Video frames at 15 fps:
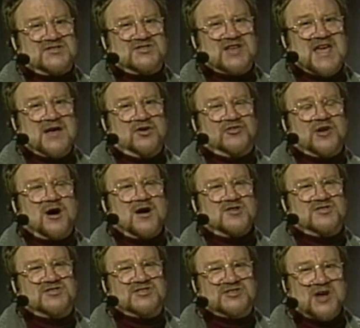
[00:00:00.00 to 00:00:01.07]
scales are
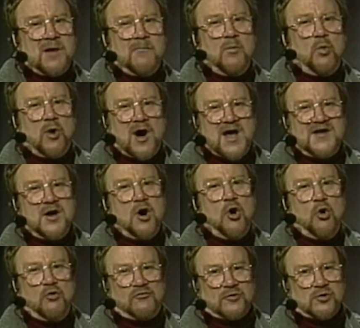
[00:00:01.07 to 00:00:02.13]
somewhat
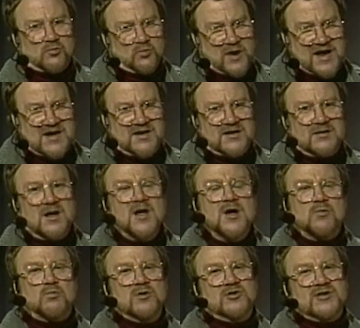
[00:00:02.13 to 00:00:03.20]
overrated,
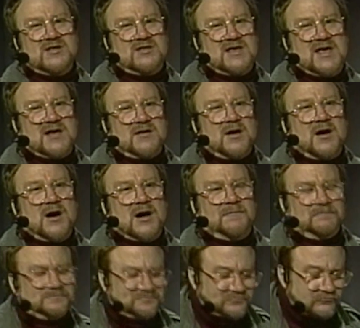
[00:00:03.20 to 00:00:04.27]
really, in the end.
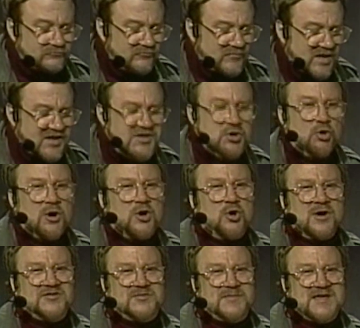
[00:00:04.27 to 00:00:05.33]
You're
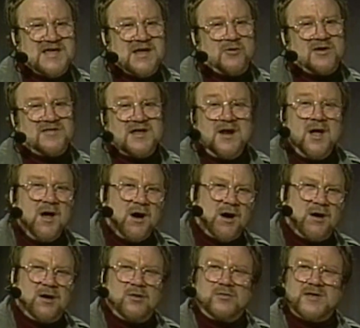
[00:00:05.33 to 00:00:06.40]
going to be hearing that,
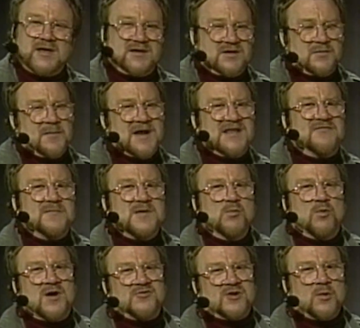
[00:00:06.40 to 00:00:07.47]
oh, and you might even be
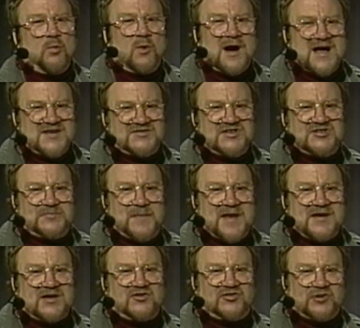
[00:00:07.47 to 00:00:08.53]
wondering, why is he
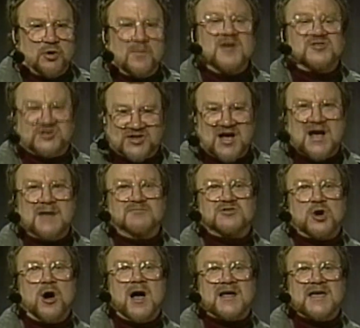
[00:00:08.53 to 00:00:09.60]
spending so much time
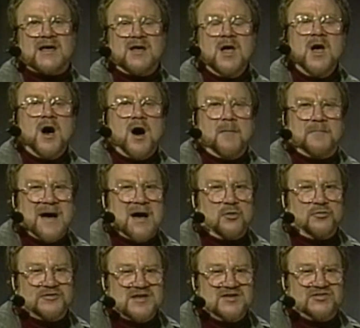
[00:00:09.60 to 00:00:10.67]
talking
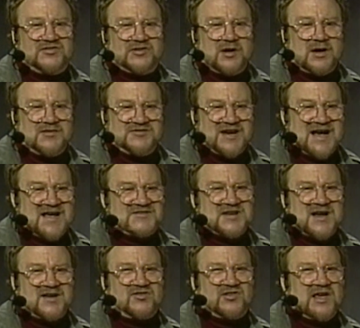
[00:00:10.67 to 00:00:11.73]
about these
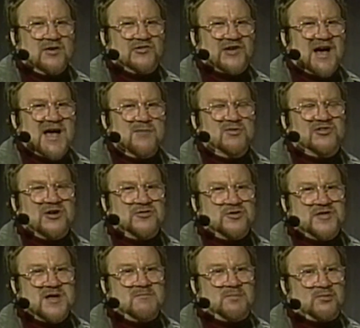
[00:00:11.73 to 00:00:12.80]
diatonic scales? I was under
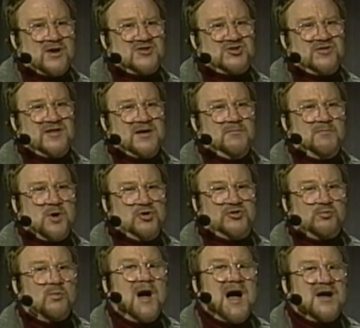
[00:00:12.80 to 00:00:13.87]
the impression that
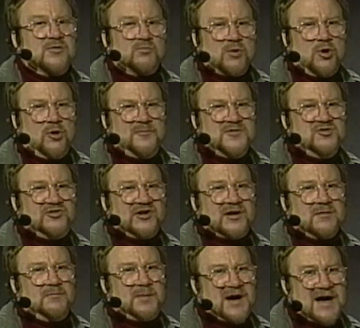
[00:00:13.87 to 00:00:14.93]
most rock and roll music
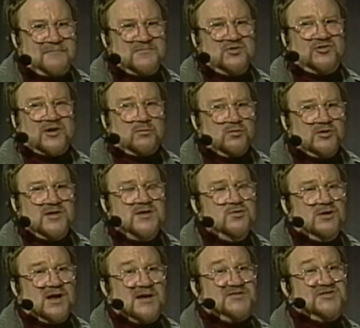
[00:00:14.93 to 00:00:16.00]
and pop music really
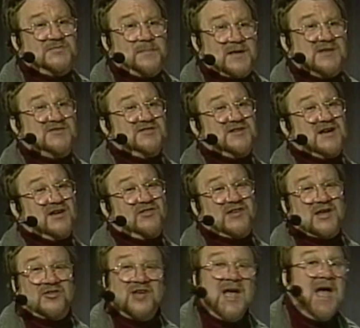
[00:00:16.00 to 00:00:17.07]
utilizes pentatonic
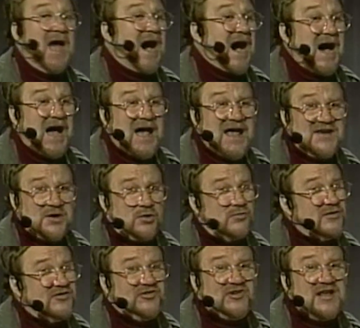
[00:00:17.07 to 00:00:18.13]
scales. I
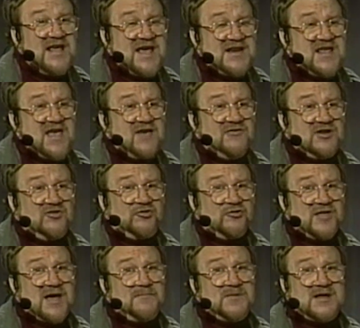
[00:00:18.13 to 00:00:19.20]
don't see any evidence for
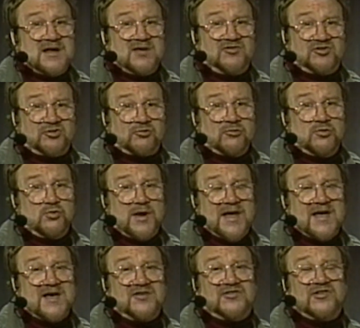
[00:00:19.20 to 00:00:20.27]
that being as true
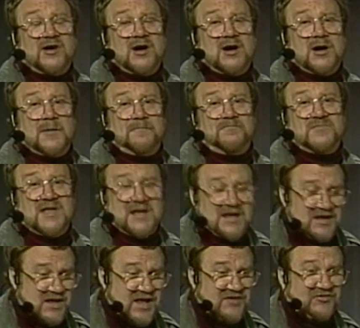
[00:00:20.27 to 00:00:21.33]
as a
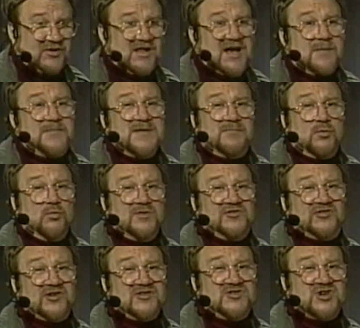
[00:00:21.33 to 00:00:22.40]
lot of people would
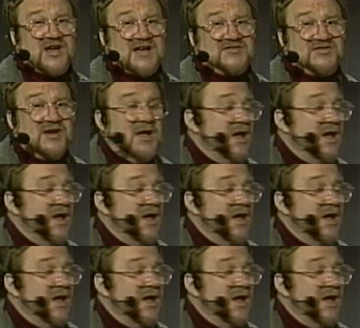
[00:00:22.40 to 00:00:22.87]
suggest.